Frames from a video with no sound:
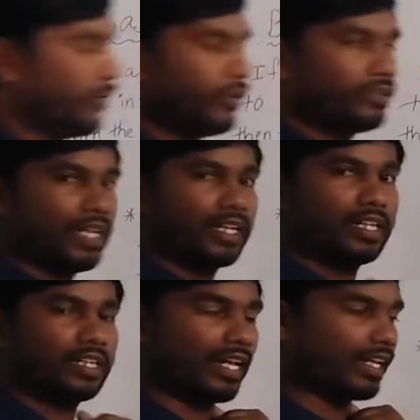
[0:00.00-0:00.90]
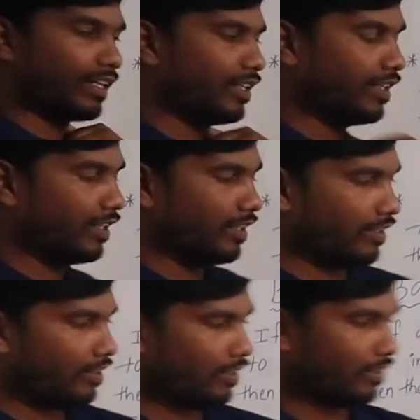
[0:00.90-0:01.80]
triangle.
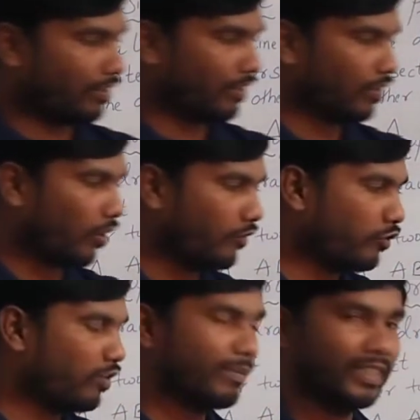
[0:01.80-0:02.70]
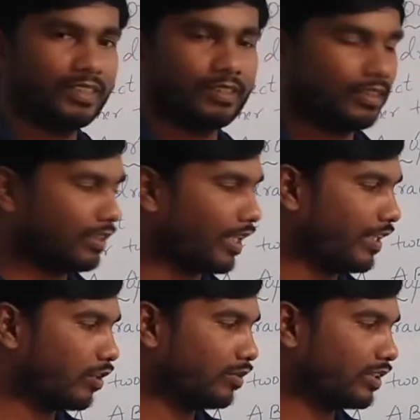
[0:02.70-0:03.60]
How you will measure the height of this
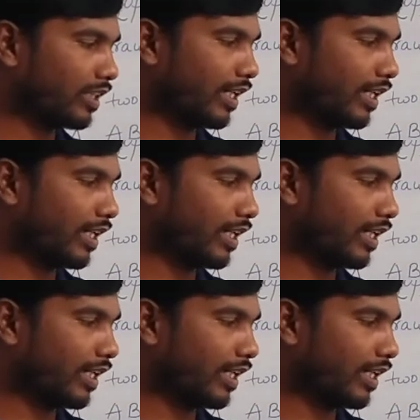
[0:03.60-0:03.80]
triangle?